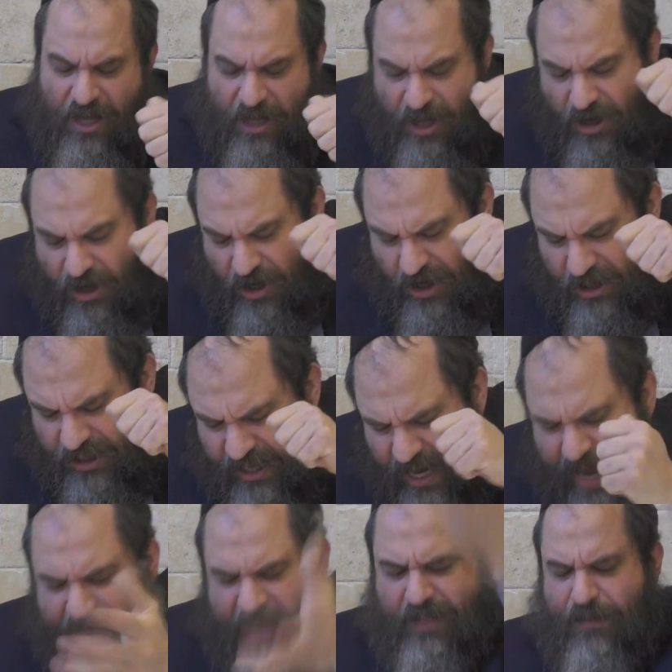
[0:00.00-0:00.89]
you're
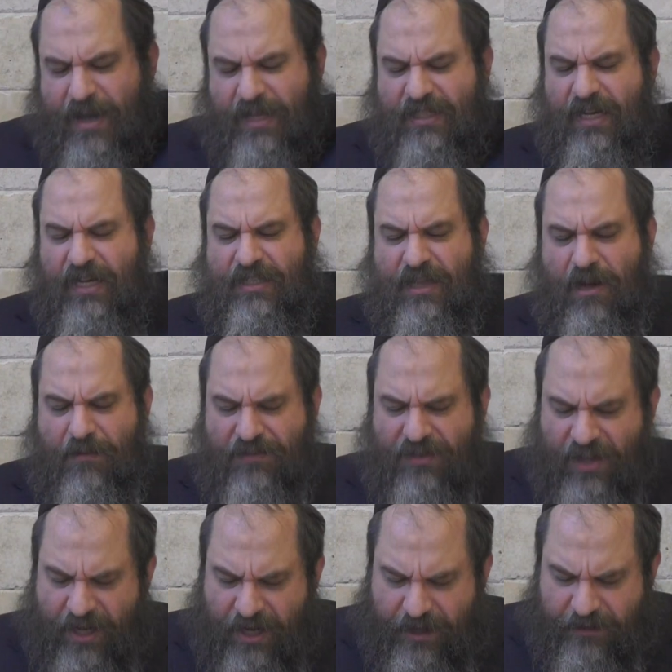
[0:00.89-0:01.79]
saying He's missing
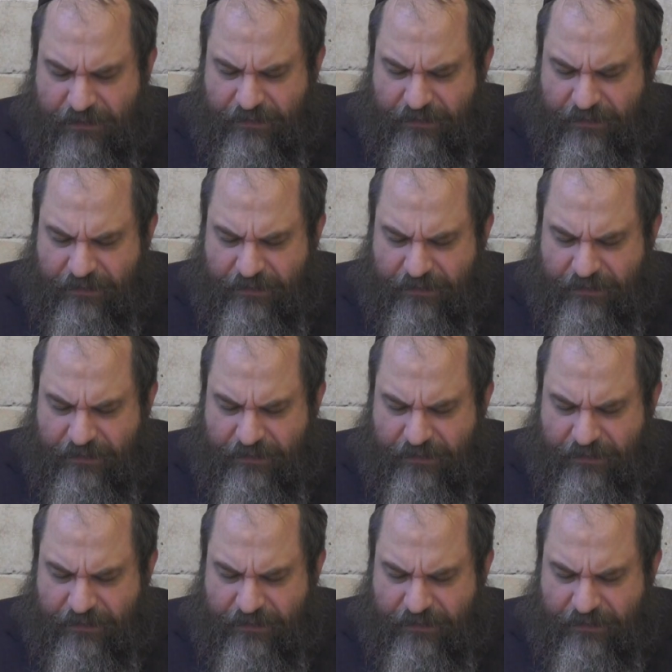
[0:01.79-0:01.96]
something.